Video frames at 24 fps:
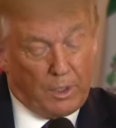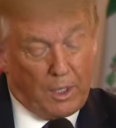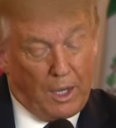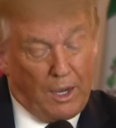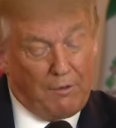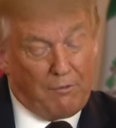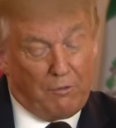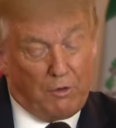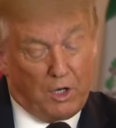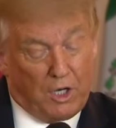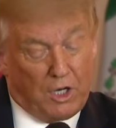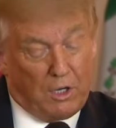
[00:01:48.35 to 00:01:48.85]

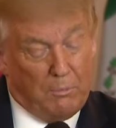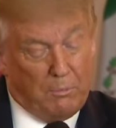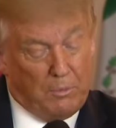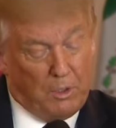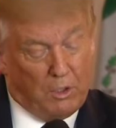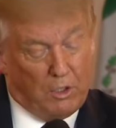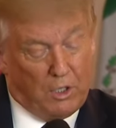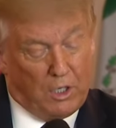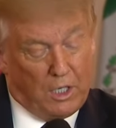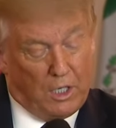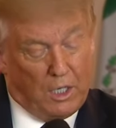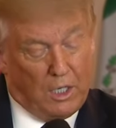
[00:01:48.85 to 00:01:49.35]
every
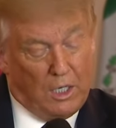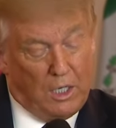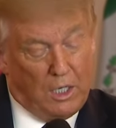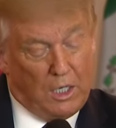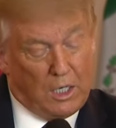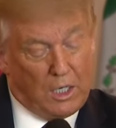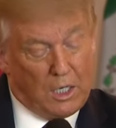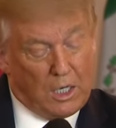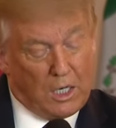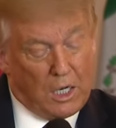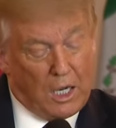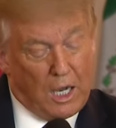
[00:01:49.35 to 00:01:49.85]
community,
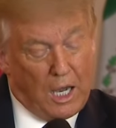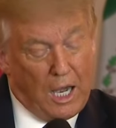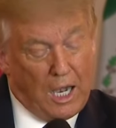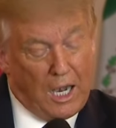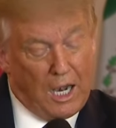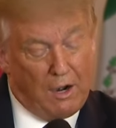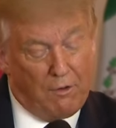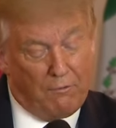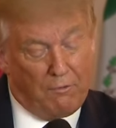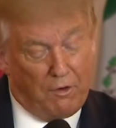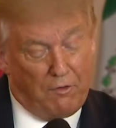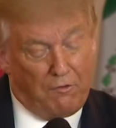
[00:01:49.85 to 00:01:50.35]
and
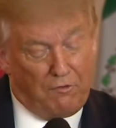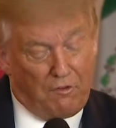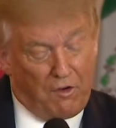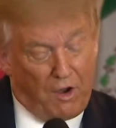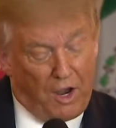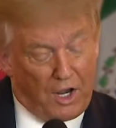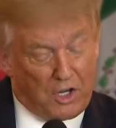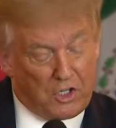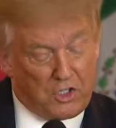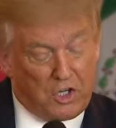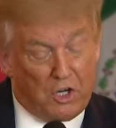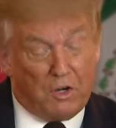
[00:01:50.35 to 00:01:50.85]
every
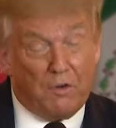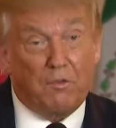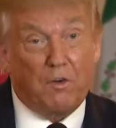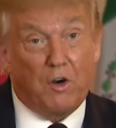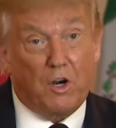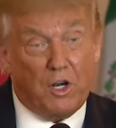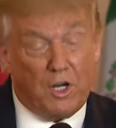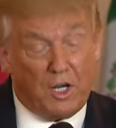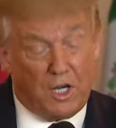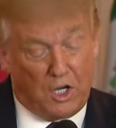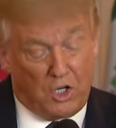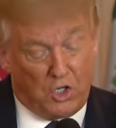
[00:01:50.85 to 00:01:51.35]
facet of
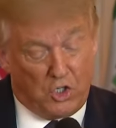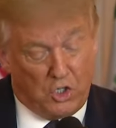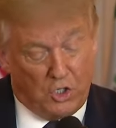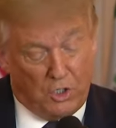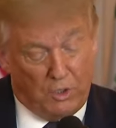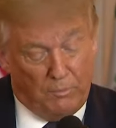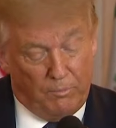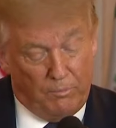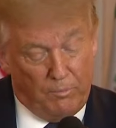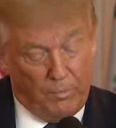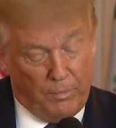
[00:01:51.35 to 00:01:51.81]
our nation.